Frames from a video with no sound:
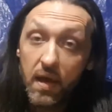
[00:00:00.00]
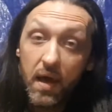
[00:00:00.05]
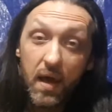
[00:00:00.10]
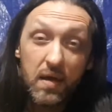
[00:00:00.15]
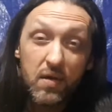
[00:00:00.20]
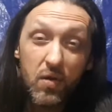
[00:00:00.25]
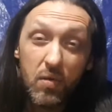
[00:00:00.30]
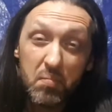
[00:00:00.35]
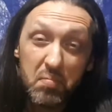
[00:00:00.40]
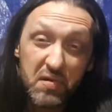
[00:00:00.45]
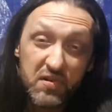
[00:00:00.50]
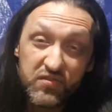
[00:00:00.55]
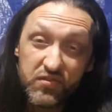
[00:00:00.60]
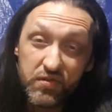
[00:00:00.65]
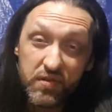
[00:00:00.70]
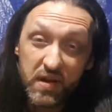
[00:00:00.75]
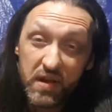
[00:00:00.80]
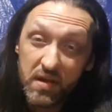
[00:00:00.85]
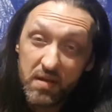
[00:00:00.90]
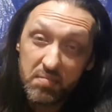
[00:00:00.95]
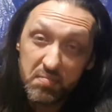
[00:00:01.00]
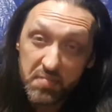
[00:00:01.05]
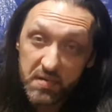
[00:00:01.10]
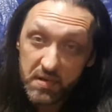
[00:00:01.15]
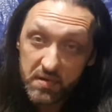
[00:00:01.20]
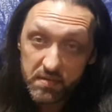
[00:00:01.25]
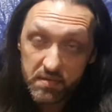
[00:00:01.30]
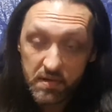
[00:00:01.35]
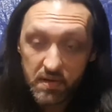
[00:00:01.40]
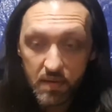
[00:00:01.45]
I know I'm butchering it,
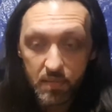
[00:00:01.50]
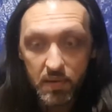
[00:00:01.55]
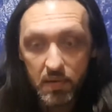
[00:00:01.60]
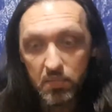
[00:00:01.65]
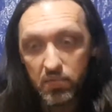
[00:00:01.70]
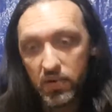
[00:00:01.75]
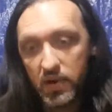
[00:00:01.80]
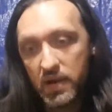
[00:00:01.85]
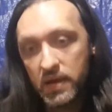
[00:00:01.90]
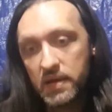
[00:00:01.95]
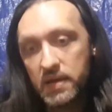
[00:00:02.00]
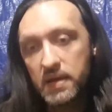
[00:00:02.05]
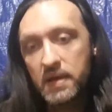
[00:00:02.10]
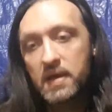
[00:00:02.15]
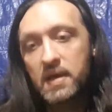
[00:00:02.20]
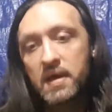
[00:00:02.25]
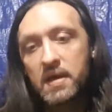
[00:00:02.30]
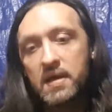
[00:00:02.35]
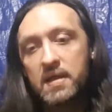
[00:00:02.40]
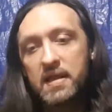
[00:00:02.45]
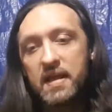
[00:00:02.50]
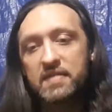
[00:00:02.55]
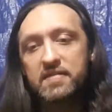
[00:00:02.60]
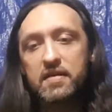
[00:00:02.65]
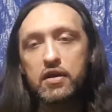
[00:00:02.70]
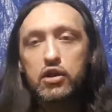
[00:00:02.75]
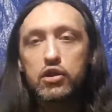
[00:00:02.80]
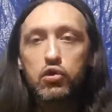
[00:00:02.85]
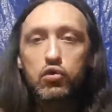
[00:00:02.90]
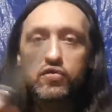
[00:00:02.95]
but give me a break. That's
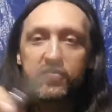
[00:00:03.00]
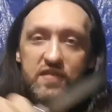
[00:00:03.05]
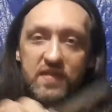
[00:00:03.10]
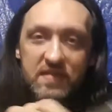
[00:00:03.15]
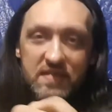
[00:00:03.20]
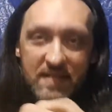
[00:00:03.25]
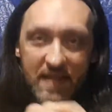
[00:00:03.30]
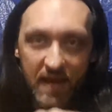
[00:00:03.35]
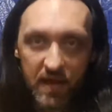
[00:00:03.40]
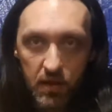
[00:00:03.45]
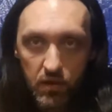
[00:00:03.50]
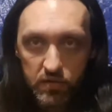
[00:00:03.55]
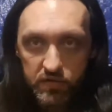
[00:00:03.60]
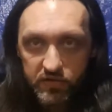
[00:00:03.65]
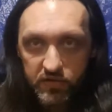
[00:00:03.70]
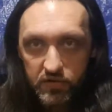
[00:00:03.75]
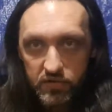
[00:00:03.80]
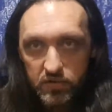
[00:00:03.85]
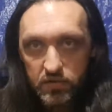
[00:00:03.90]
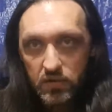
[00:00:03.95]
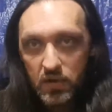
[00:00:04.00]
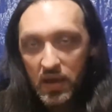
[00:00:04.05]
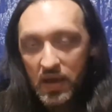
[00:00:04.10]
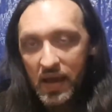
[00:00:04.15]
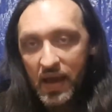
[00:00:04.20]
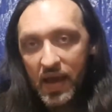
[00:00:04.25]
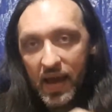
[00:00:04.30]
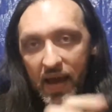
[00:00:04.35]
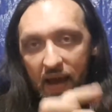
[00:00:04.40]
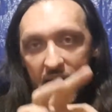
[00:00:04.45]
the closest town to
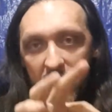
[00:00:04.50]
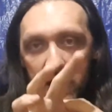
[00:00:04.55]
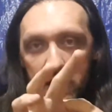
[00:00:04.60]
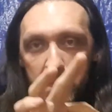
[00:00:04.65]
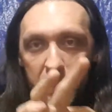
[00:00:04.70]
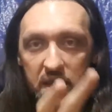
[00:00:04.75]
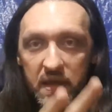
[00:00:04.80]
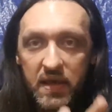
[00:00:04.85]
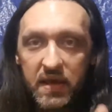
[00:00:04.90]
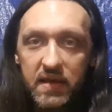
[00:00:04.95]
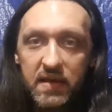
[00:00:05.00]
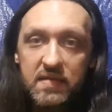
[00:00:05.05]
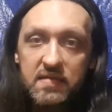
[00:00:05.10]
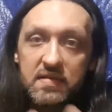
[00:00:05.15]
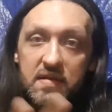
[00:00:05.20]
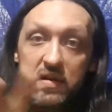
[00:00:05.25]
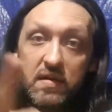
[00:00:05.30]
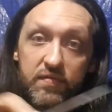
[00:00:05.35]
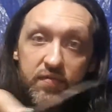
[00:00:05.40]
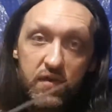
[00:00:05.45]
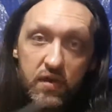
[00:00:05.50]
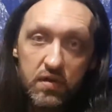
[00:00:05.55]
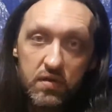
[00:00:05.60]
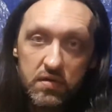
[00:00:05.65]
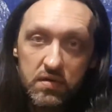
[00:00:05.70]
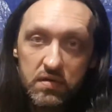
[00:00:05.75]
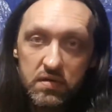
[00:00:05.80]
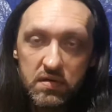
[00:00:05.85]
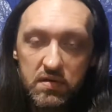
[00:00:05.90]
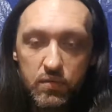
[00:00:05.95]

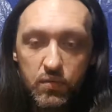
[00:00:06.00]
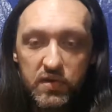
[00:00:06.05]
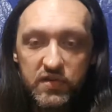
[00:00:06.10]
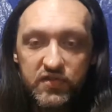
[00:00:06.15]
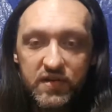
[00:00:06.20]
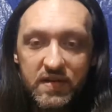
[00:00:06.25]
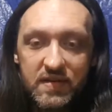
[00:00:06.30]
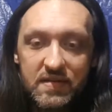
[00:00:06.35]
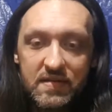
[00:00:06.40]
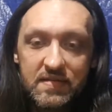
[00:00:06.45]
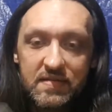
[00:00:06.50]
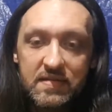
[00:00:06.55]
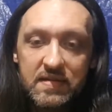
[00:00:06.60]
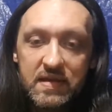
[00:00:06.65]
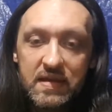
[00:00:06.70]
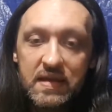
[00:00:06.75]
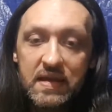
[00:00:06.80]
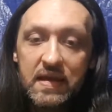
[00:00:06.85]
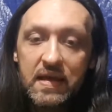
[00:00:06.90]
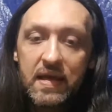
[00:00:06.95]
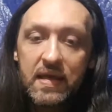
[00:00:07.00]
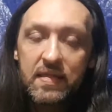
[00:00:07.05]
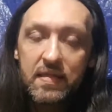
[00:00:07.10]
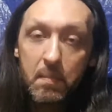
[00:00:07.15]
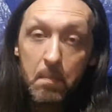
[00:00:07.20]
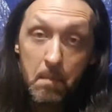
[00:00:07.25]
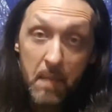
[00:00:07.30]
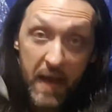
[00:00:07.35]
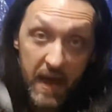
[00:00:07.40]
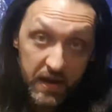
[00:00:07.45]
Albiez-le-Vieux, which is
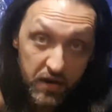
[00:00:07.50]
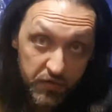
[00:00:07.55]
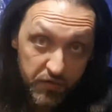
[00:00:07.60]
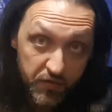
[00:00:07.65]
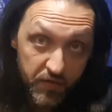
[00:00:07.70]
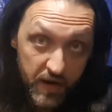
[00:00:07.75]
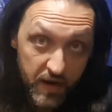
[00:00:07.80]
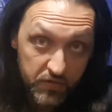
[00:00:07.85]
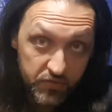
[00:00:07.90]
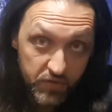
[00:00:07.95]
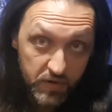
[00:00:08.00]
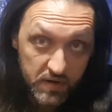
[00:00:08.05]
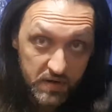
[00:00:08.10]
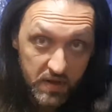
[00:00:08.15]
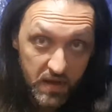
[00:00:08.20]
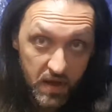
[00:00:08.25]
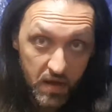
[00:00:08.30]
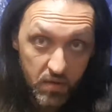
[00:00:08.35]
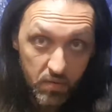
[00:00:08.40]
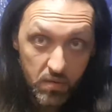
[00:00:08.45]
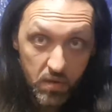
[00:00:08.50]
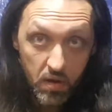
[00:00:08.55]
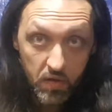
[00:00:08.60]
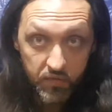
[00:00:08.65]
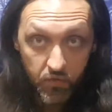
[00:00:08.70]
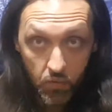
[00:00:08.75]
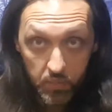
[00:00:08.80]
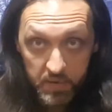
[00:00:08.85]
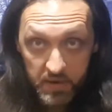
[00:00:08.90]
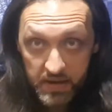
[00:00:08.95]
the manufacturing town
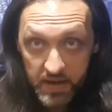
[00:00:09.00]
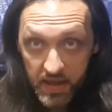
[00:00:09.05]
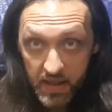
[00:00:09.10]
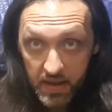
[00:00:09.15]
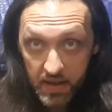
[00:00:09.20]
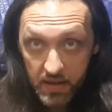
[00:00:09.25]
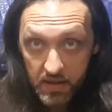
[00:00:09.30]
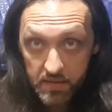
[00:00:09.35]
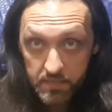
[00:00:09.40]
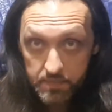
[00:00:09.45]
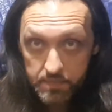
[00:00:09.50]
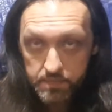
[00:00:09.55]
of Opinel.